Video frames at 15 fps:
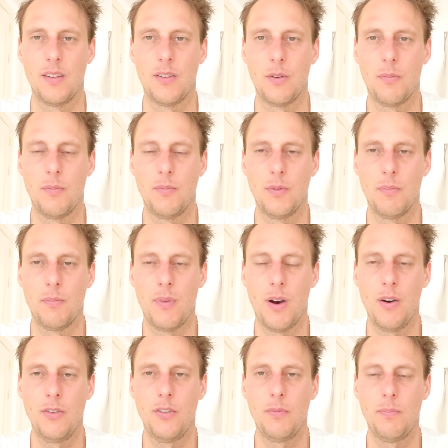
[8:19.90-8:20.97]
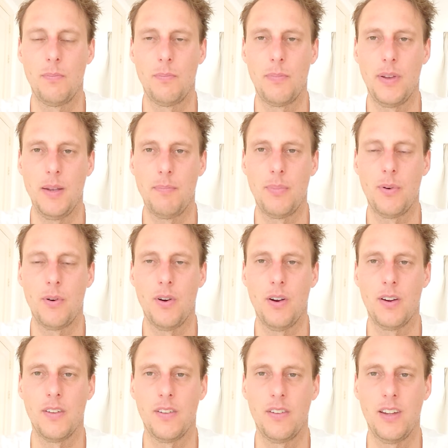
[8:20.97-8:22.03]
So most people
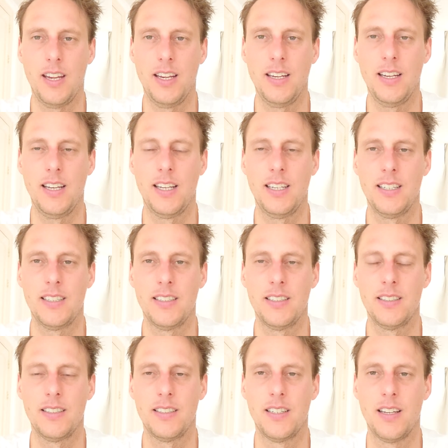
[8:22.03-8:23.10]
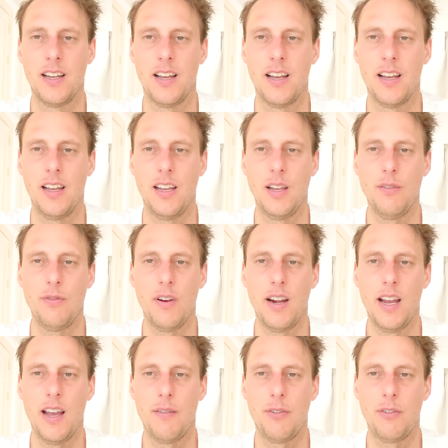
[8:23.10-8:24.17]
are thinking, if
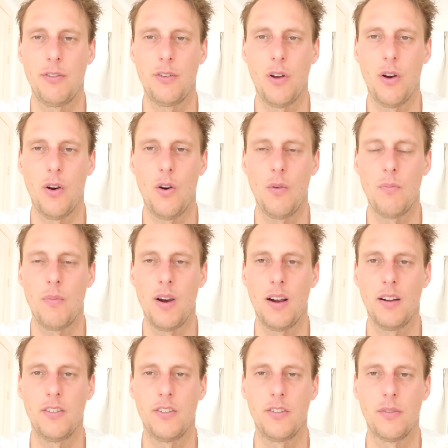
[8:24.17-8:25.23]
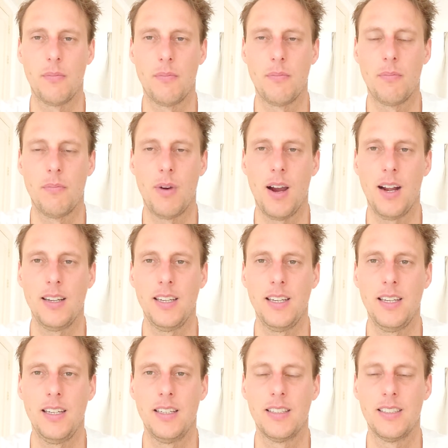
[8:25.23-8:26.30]
I have so much
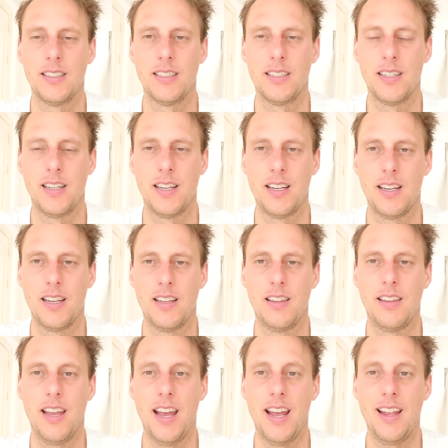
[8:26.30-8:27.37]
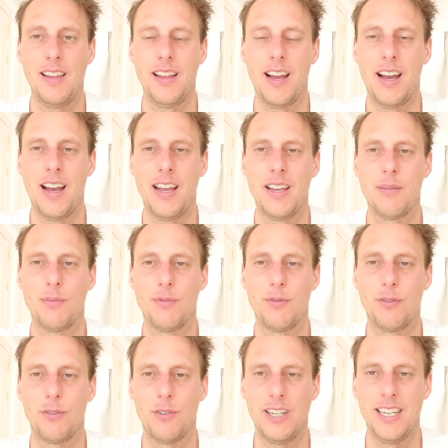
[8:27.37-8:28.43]
money, then I am
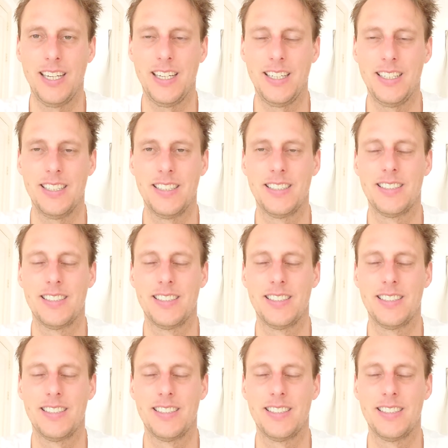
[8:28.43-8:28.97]
free.